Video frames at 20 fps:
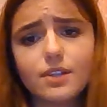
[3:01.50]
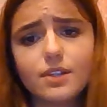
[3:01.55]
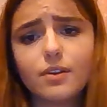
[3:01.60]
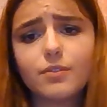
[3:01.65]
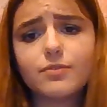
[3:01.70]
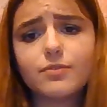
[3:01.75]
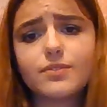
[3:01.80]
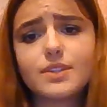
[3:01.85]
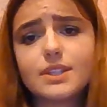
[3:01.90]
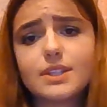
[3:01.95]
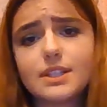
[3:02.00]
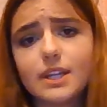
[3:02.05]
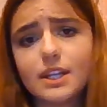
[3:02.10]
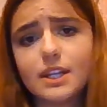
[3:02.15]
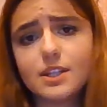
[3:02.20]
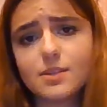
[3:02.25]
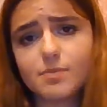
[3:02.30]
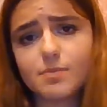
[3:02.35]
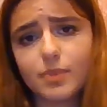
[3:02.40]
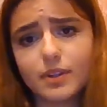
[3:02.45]
of
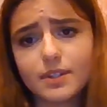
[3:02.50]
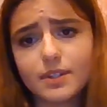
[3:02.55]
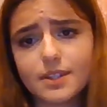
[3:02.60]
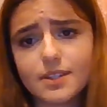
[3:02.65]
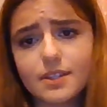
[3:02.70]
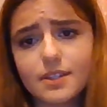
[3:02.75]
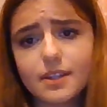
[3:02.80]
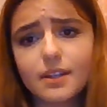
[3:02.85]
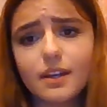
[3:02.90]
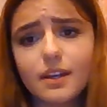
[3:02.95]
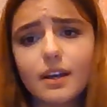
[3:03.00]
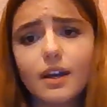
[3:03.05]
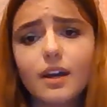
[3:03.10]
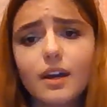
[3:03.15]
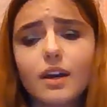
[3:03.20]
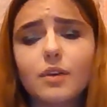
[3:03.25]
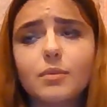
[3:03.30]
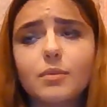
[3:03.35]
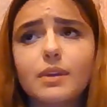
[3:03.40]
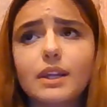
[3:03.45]
state policy
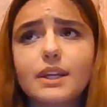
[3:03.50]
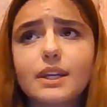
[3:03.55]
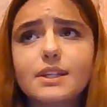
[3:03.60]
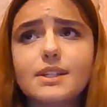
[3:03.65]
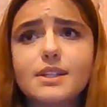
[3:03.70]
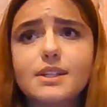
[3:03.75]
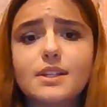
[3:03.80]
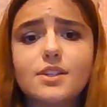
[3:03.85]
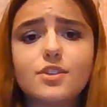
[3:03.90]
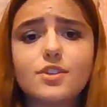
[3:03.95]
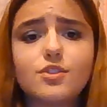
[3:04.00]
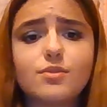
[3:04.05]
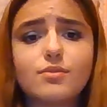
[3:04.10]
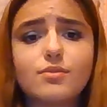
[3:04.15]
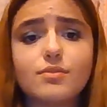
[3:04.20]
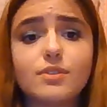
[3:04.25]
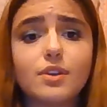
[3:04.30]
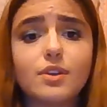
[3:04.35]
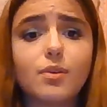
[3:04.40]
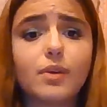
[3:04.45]
related to
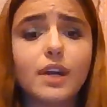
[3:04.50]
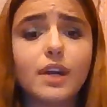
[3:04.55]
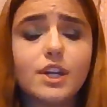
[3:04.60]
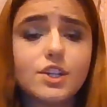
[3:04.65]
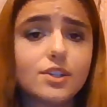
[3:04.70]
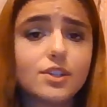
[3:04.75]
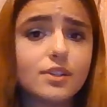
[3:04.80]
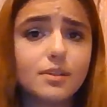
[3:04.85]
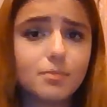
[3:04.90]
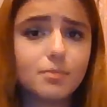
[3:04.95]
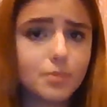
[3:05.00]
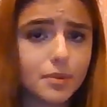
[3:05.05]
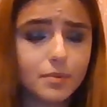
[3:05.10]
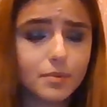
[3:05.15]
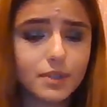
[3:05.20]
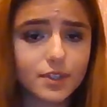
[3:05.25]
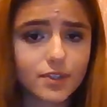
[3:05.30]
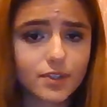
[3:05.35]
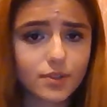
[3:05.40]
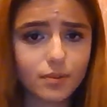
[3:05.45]
segregation in
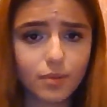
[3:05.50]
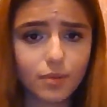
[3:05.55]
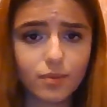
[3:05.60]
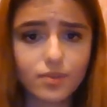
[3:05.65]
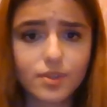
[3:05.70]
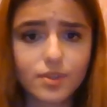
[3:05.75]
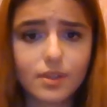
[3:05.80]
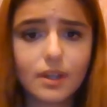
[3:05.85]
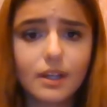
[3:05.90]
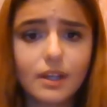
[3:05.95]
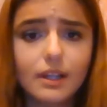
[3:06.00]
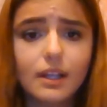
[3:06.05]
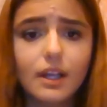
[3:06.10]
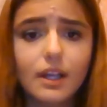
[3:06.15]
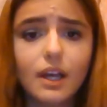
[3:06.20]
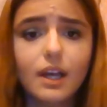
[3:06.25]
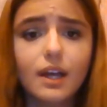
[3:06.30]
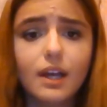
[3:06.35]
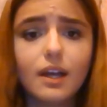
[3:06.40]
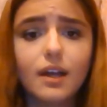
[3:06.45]
public schools.
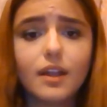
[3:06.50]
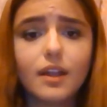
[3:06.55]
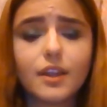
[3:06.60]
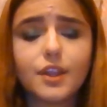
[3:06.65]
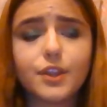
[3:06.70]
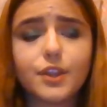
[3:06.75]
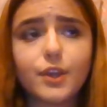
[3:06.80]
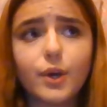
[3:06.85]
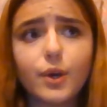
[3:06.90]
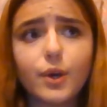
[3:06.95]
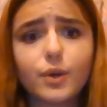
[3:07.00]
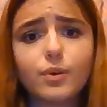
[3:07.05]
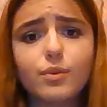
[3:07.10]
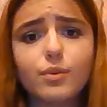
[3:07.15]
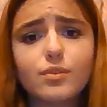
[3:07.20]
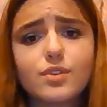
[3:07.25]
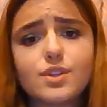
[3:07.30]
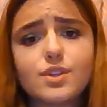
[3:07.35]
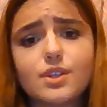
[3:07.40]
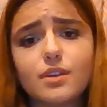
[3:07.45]

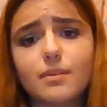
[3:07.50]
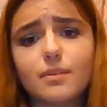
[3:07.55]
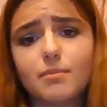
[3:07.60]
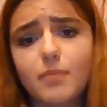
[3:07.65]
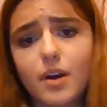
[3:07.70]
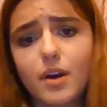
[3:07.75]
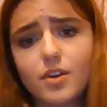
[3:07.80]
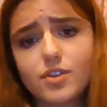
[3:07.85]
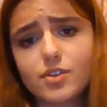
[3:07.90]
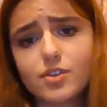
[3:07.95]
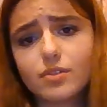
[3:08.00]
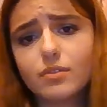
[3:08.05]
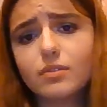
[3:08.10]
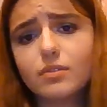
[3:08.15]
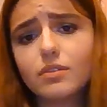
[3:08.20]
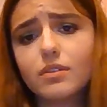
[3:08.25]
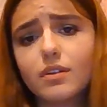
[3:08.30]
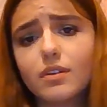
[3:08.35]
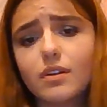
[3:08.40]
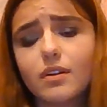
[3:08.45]
Thurgood
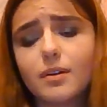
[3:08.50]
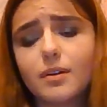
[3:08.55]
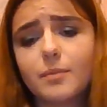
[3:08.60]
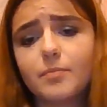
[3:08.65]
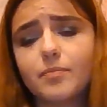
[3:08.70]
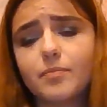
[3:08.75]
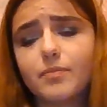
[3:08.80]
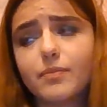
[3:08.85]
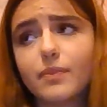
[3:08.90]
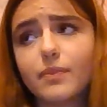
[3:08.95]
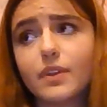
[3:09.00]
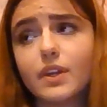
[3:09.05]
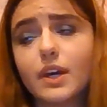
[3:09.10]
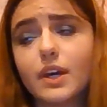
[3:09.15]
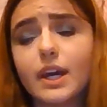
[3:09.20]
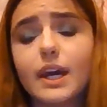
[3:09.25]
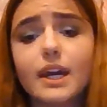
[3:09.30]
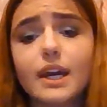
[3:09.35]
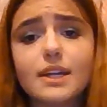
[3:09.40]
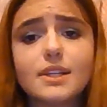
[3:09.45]
Marshall, the
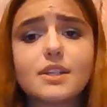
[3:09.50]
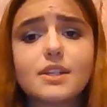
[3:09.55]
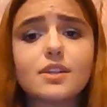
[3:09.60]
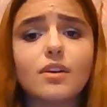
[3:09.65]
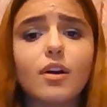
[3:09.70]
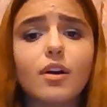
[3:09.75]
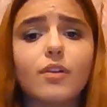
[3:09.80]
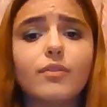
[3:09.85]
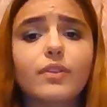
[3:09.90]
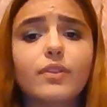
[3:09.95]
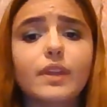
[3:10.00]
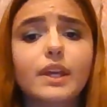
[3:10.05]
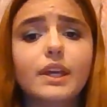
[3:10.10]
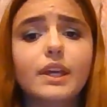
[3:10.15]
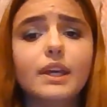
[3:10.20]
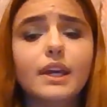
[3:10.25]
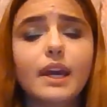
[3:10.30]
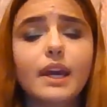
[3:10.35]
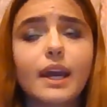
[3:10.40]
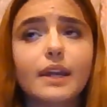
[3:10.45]
head of
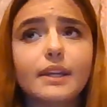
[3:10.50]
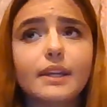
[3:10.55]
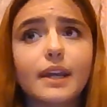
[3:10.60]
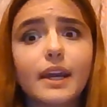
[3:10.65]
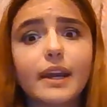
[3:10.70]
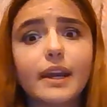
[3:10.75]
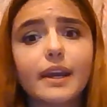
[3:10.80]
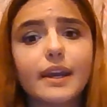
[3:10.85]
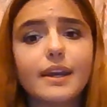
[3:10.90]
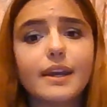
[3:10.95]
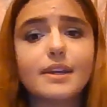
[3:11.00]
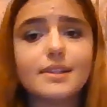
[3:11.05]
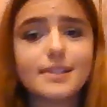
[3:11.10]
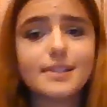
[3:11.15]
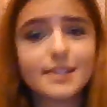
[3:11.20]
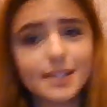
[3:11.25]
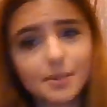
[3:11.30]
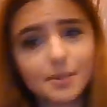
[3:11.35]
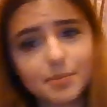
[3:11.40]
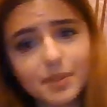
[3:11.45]
the
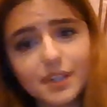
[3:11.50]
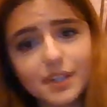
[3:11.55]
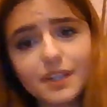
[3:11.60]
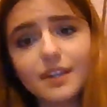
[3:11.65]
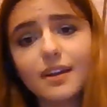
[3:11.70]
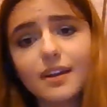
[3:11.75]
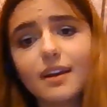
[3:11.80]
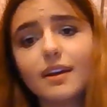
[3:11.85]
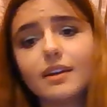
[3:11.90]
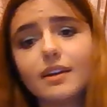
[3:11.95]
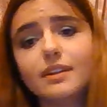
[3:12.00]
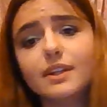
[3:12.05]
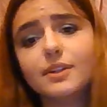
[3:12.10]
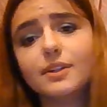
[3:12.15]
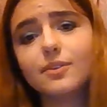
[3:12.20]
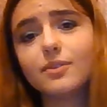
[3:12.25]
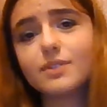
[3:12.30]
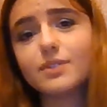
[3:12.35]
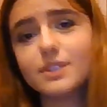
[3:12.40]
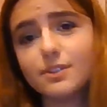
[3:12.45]
NAACP
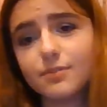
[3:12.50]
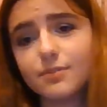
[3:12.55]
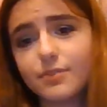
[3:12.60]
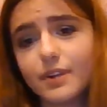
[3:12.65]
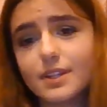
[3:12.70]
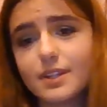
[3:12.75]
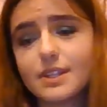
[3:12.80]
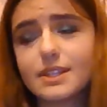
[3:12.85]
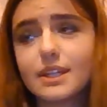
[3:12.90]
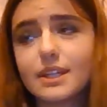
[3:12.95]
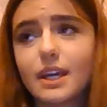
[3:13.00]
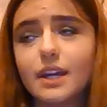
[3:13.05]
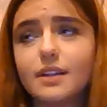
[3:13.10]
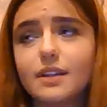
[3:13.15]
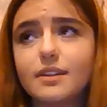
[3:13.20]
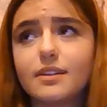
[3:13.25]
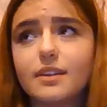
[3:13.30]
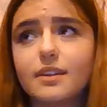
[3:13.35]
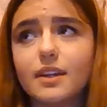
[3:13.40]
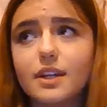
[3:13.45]
Legal Defense
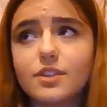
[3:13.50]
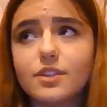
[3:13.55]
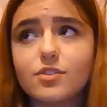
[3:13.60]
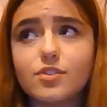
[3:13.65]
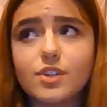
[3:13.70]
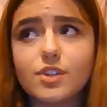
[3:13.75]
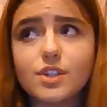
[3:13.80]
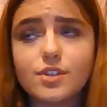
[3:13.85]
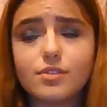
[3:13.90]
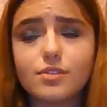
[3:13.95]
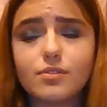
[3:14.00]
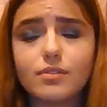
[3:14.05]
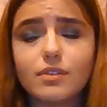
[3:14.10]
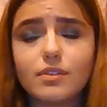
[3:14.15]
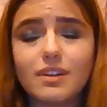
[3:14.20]
and Educational